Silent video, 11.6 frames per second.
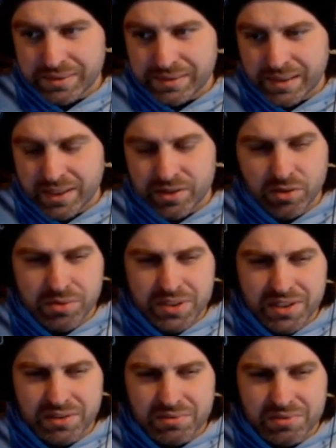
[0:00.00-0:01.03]
I know he
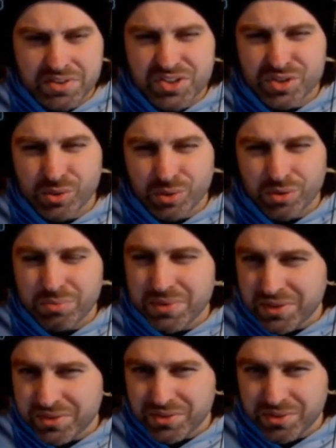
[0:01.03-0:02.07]
can solo
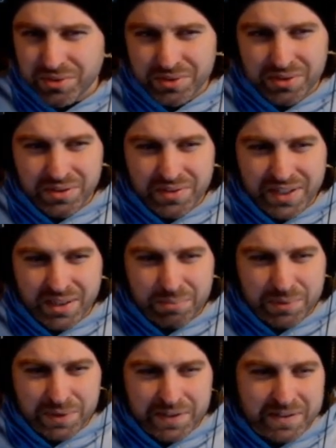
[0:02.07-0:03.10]
Minotaur and all that,
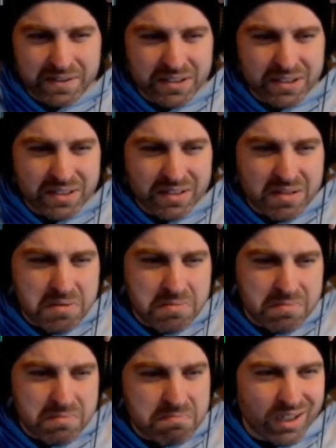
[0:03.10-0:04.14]
but
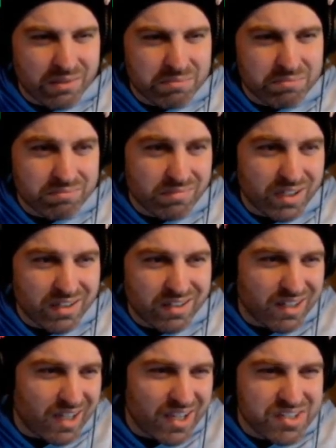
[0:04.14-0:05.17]

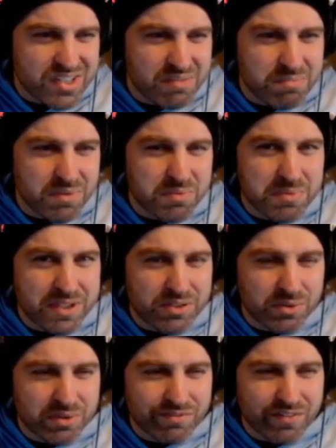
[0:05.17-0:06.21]
I seem to be
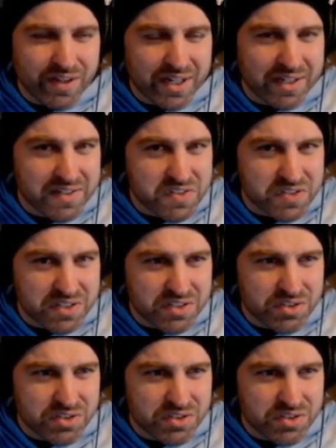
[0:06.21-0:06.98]
doing fine as it is